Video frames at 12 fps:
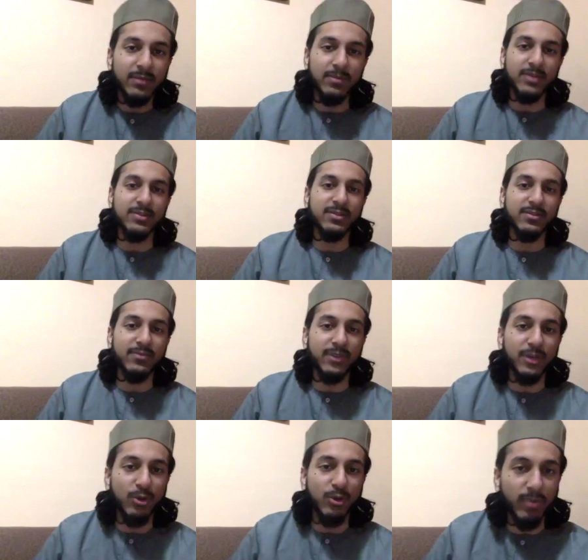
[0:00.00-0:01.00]
it's a very
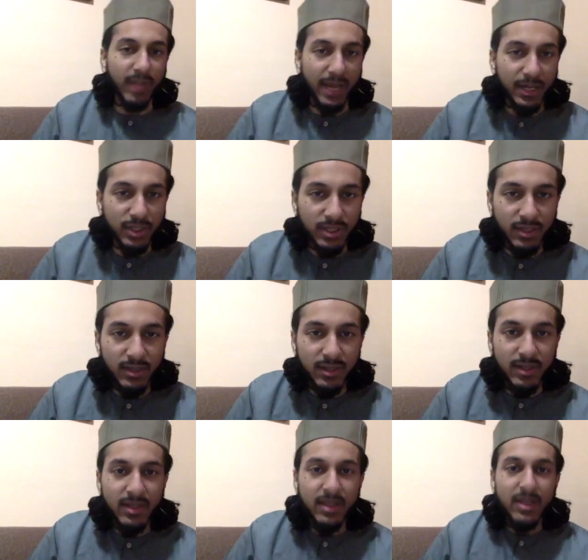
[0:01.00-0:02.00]
noble action.
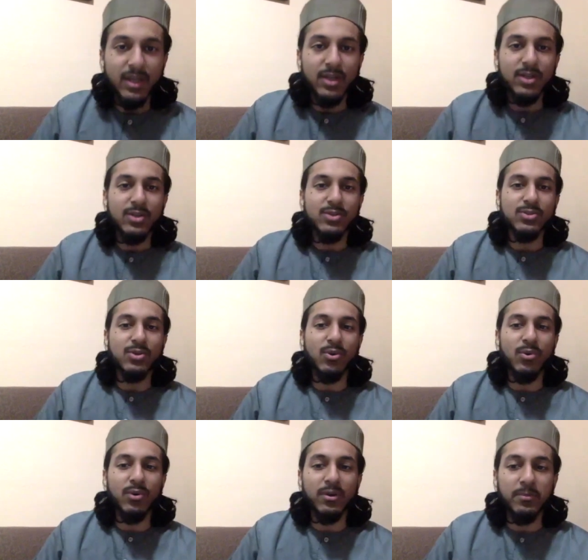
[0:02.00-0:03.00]

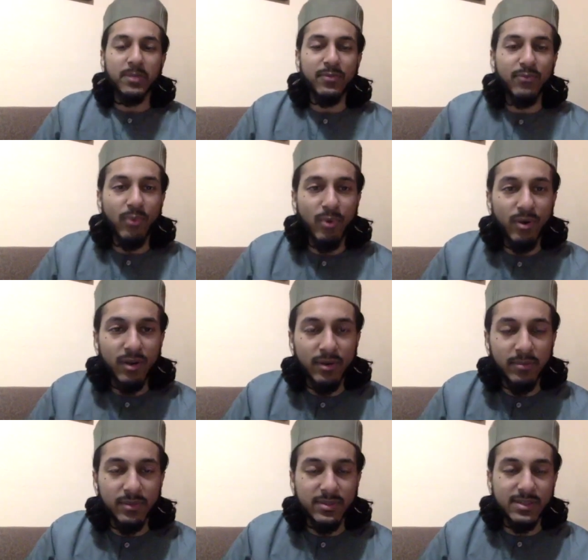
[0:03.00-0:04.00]
So
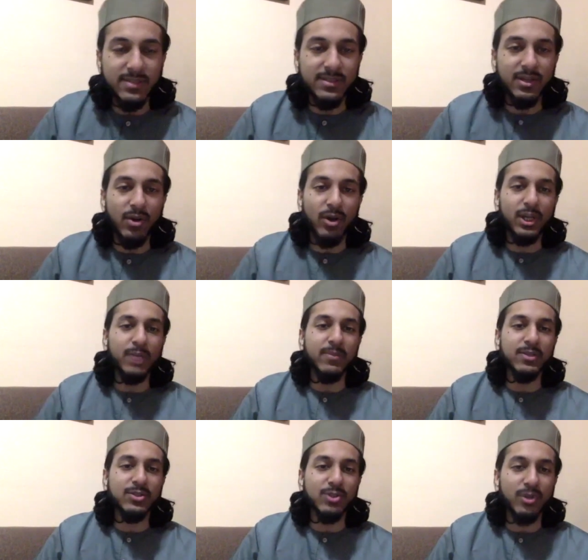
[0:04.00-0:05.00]
since the argument
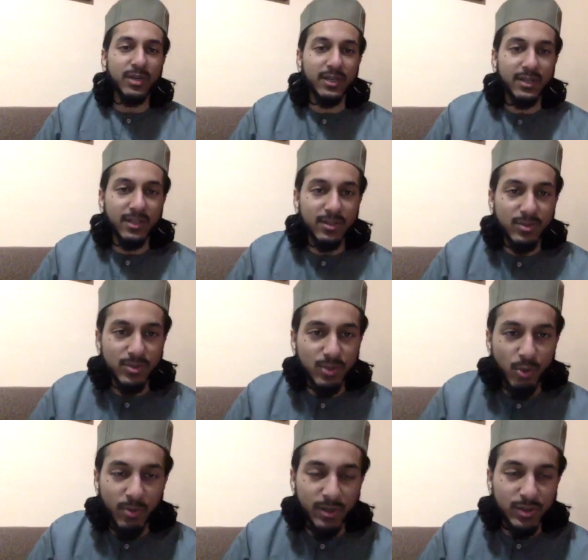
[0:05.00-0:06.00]
started so
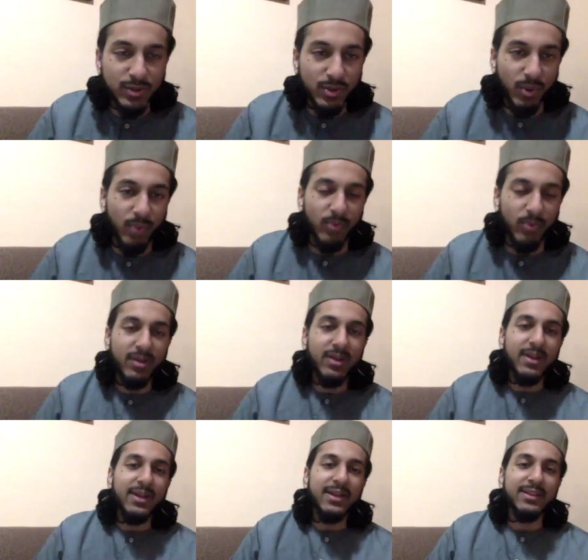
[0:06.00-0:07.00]
much so,
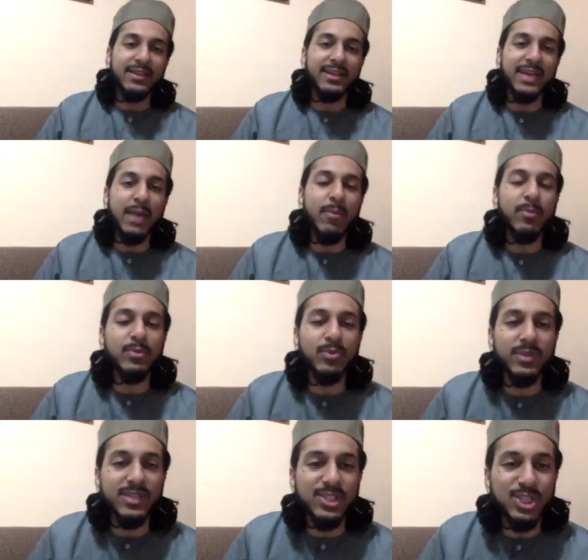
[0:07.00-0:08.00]
that came up to a
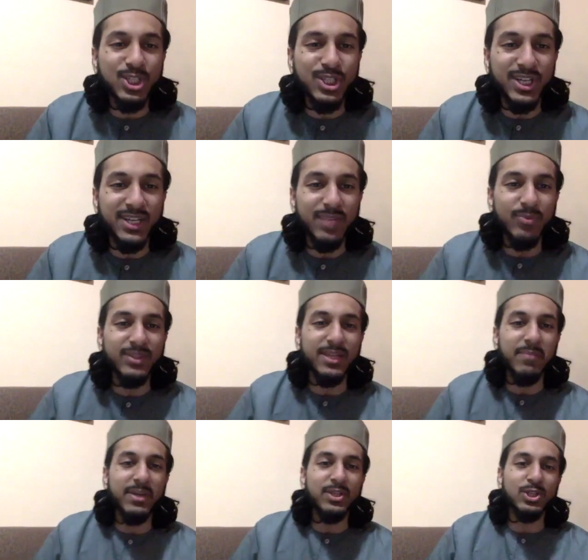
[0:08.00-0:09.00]
decision where they
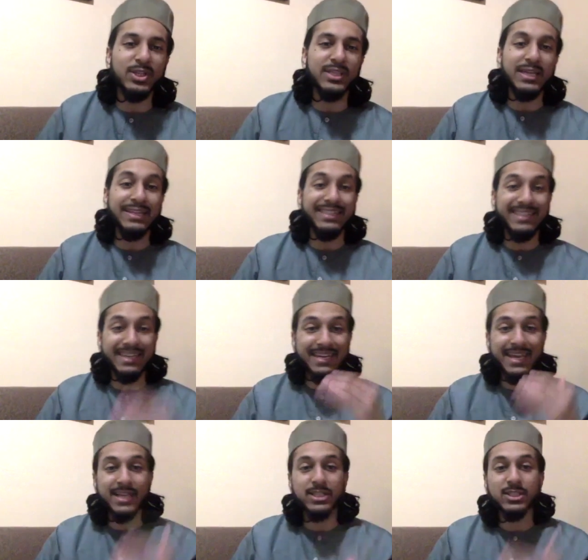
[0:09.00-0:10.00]
mentioned that the
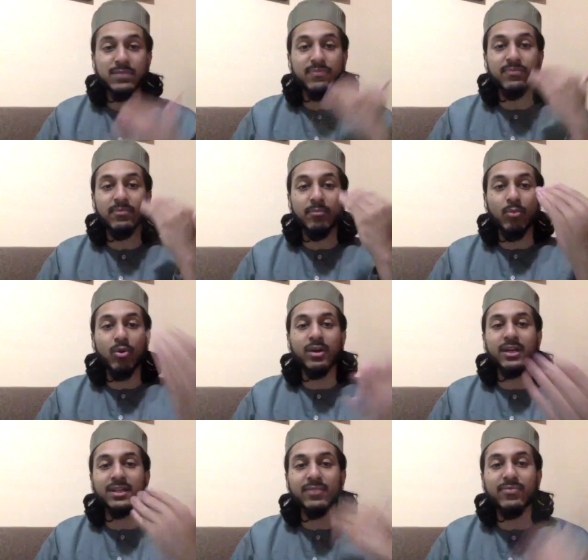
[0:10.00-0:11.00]
next
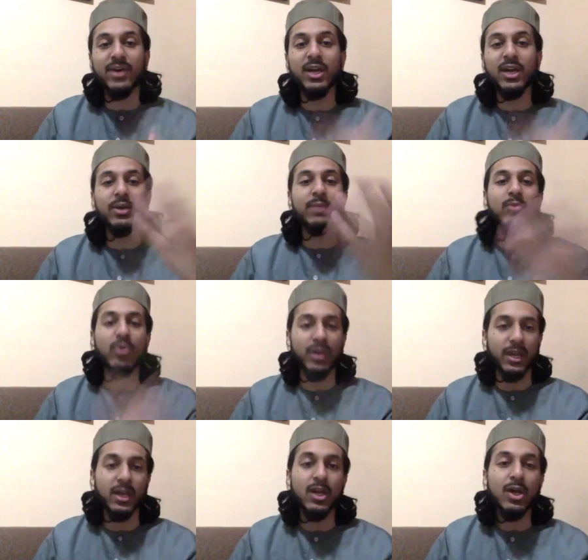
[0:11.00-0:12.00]
morning, the following morning,
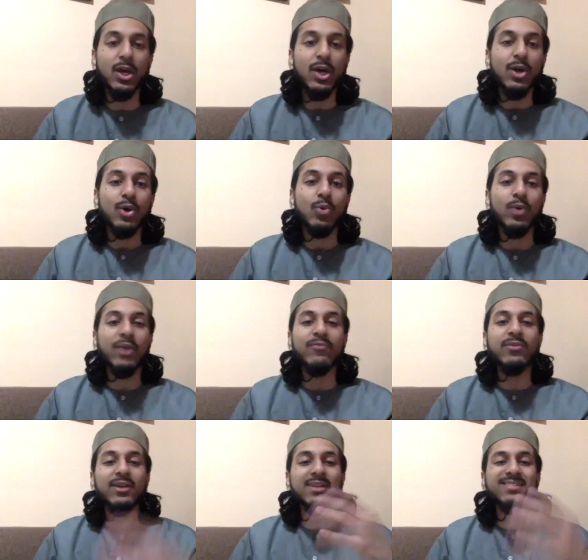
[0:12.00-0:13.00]
whoever
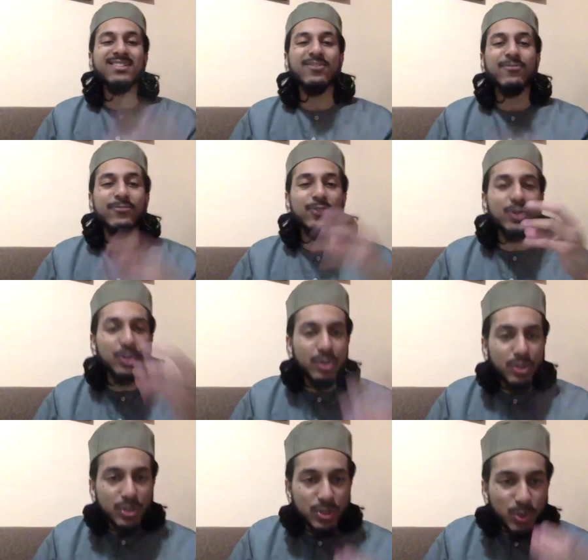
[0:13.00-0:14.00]
is the
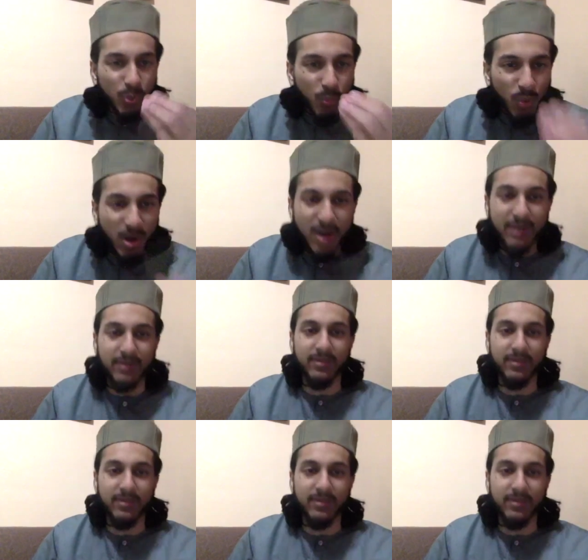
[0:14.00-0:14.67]
first one